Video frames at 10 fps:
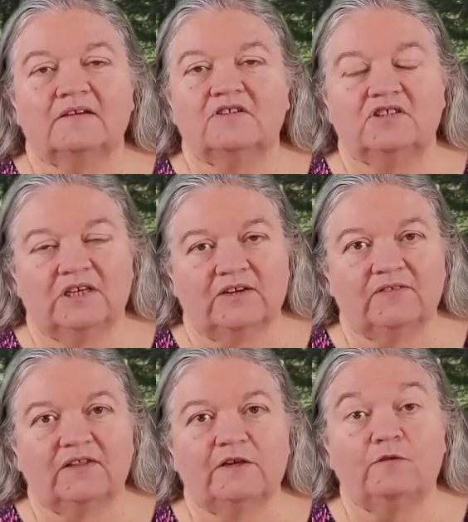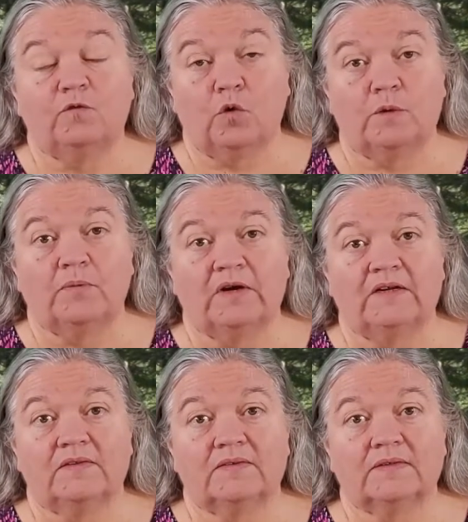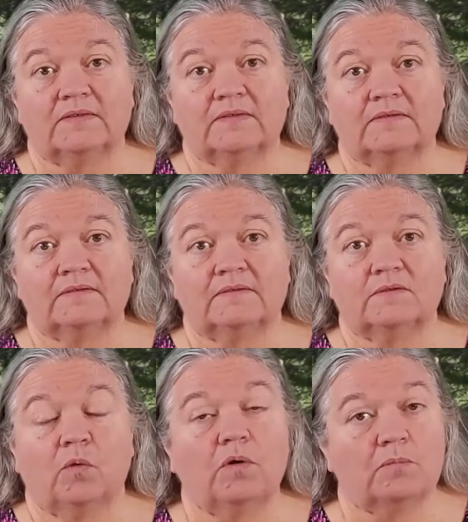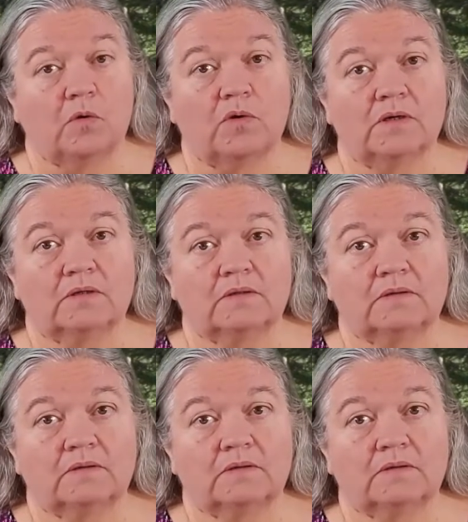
generally 4 breaths or more.